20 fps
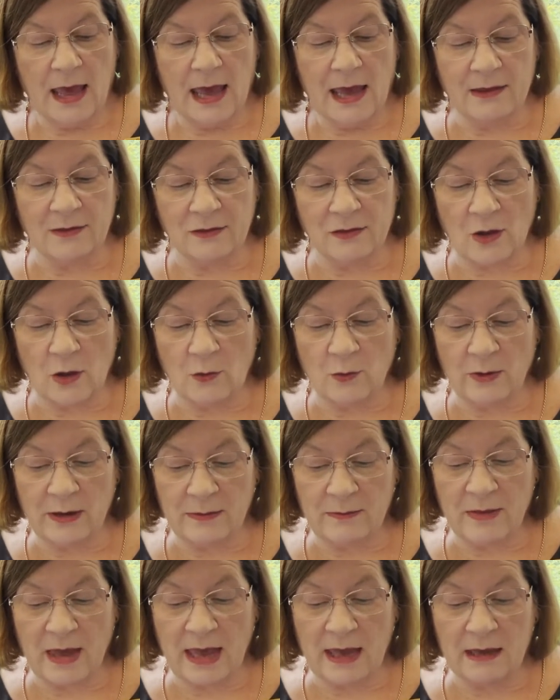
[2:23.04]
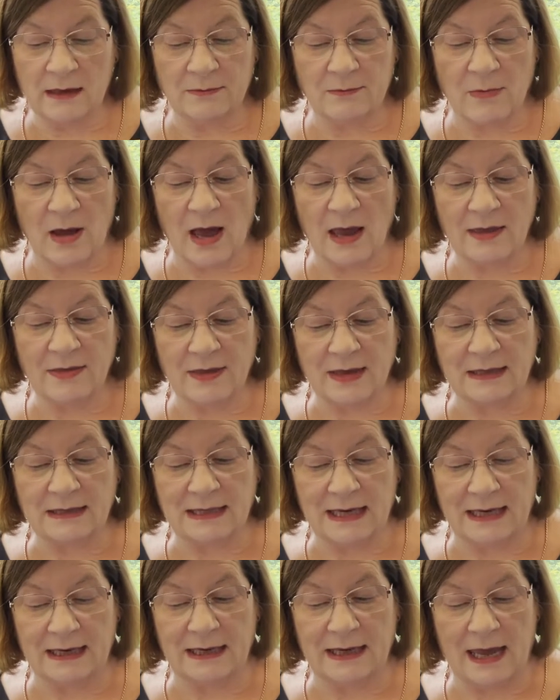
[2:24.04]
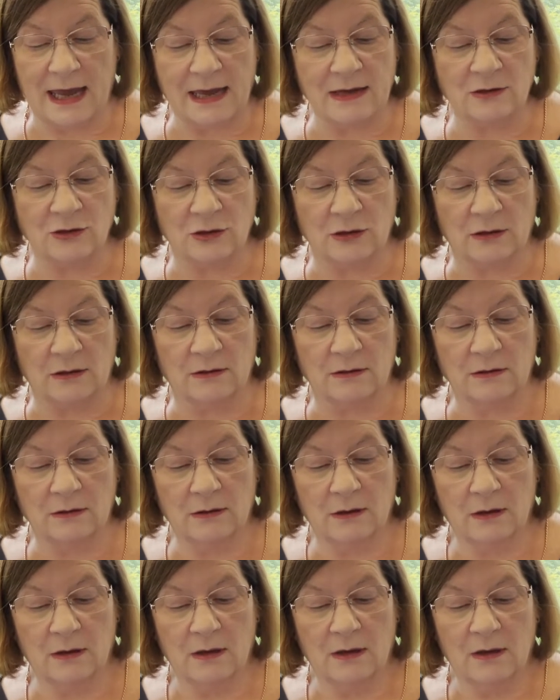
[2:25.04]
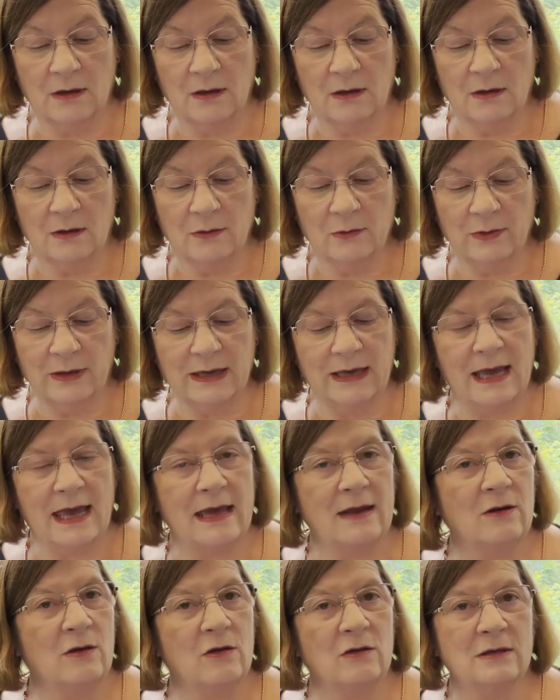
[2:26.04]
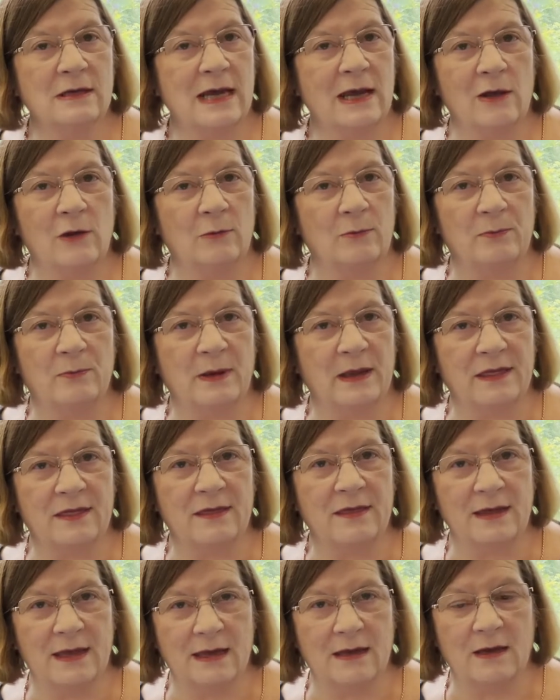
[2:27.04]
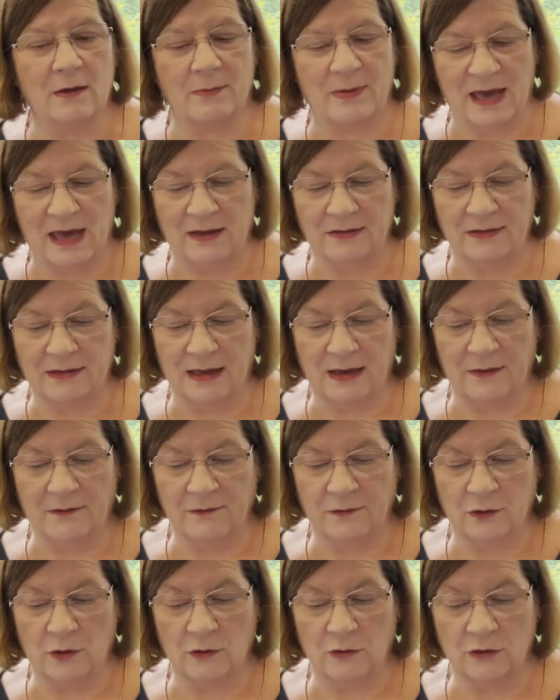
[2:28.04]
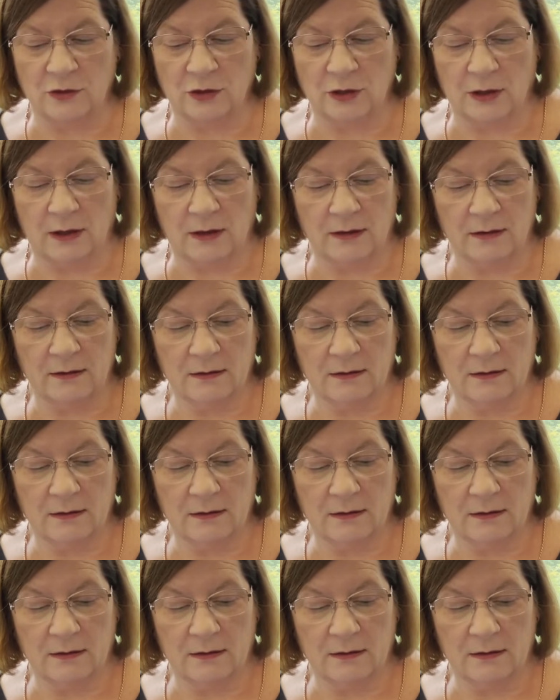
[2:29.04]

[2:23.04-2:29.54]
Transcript: And though we may admire their dedication, we cannot help but think about their future.